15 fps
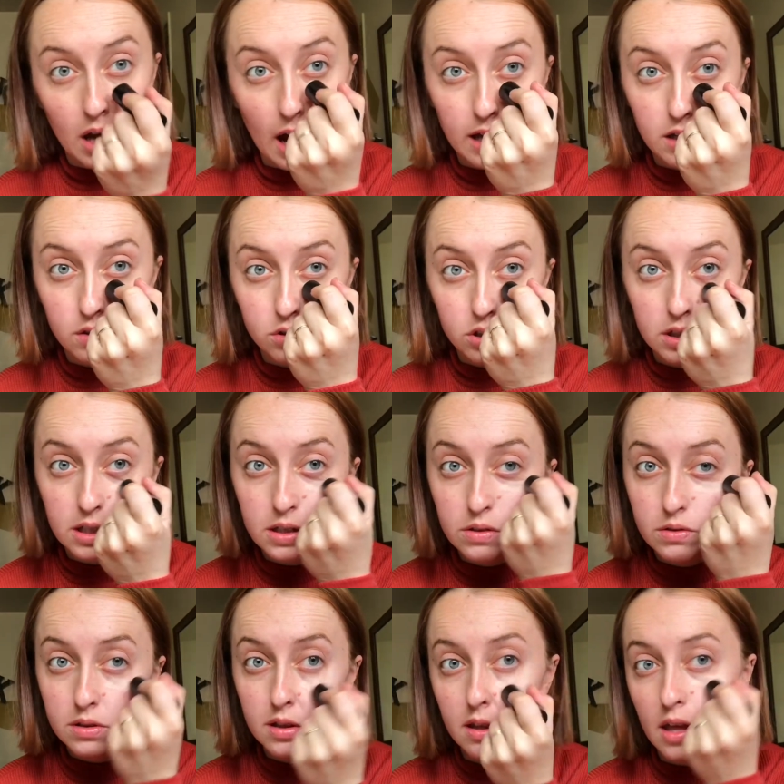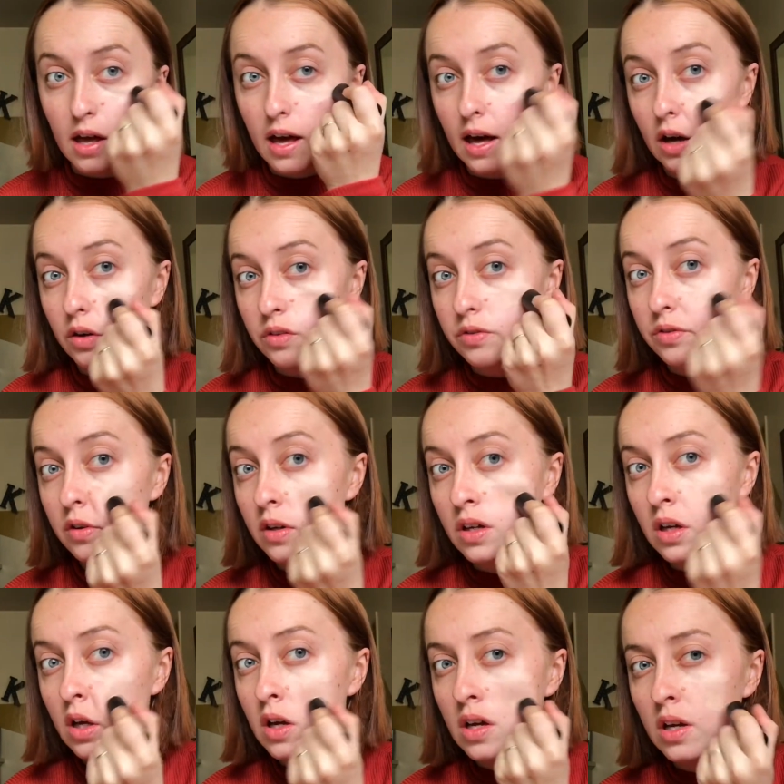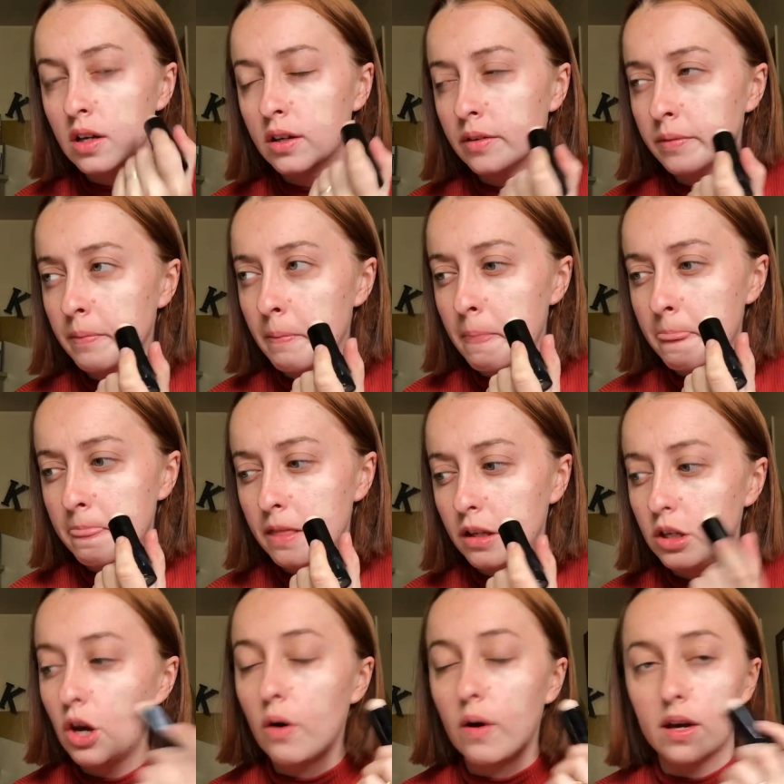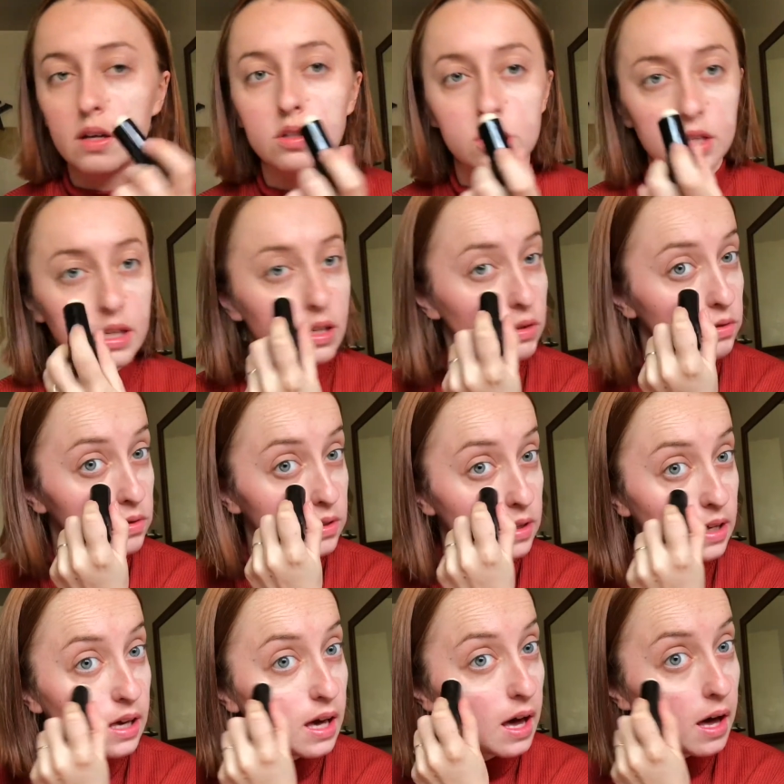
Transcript: I usually use the e.l.f. No, I usually use the